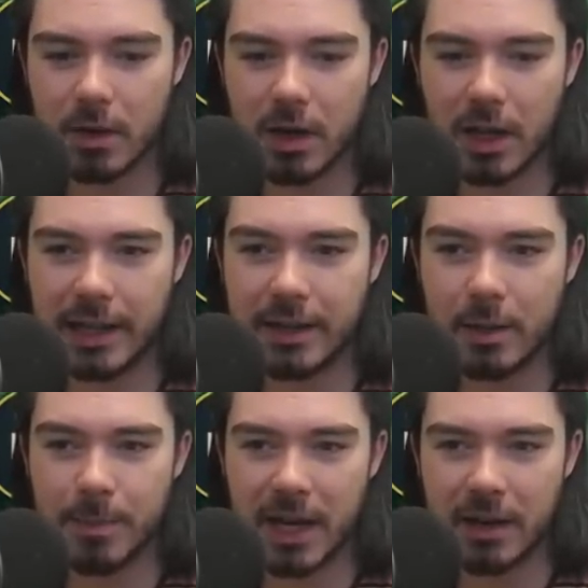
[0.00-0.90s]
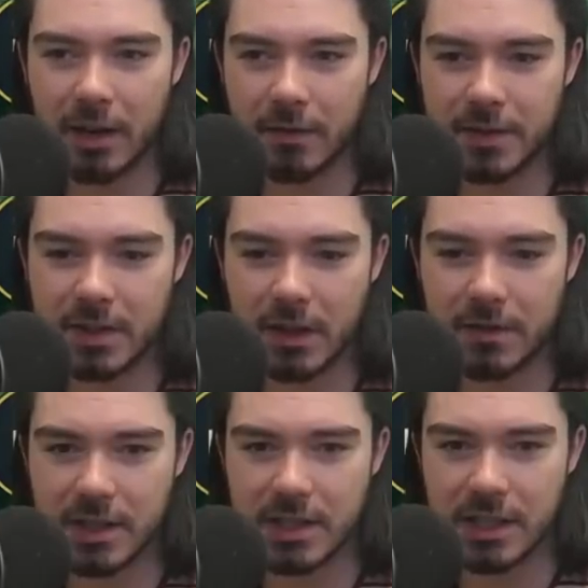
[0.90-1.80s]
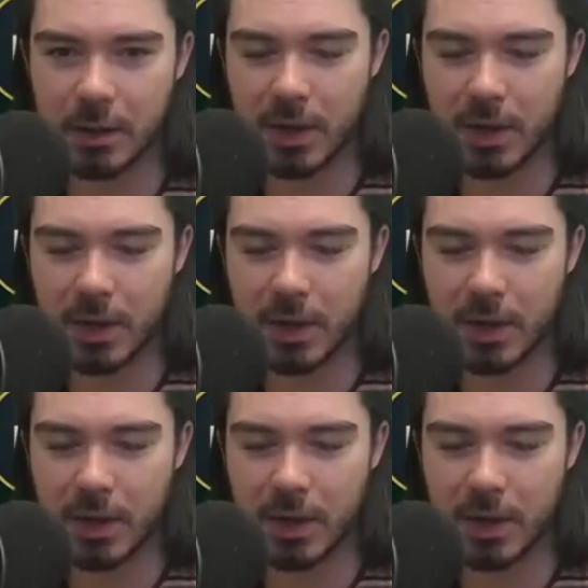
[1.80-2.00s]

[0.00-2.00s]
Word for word: a little bit of stuff to deal